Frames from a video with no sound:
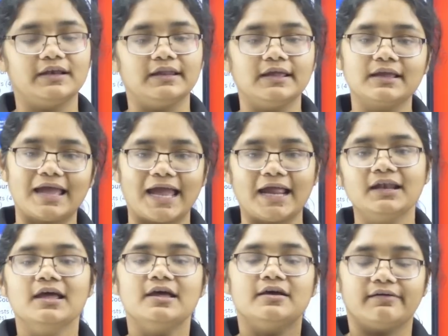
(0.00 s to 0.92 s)
link and
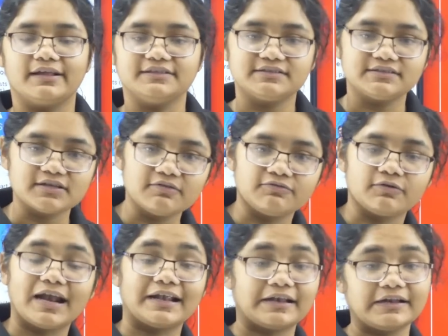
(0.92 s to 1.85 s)
register
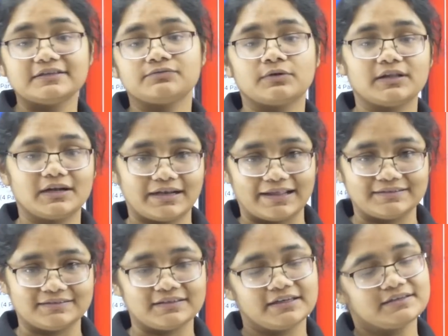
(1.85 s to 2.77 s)
for at least for the
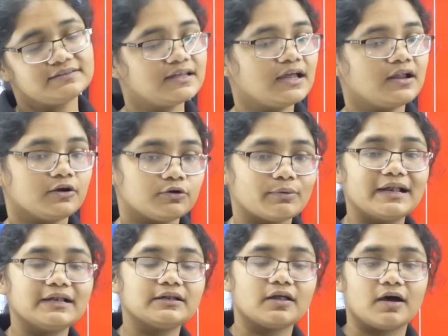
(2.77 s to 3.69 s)
test series.
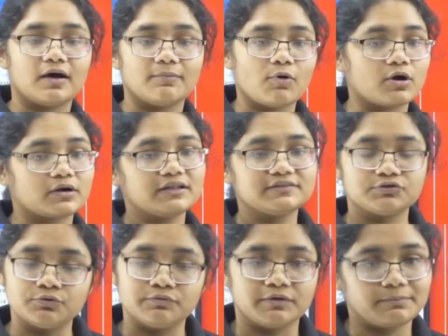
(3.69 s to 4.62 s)
12 mock
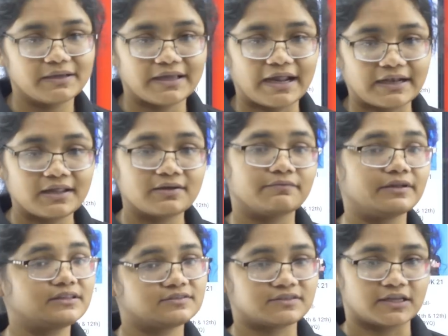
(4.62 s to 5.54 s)
tests you will be getting
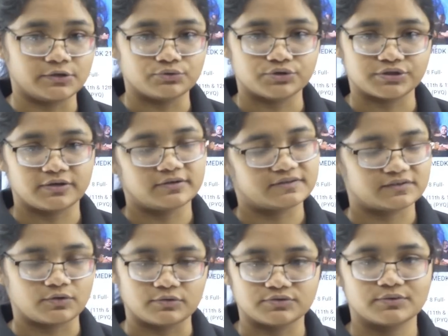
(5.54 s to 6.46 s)
with
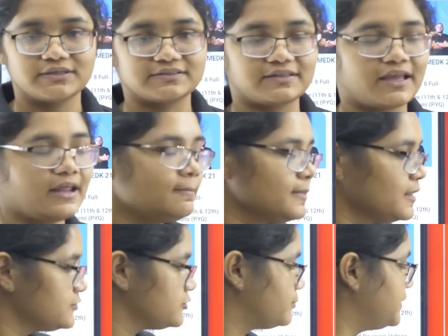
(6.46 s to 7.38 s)
solutions also is there. So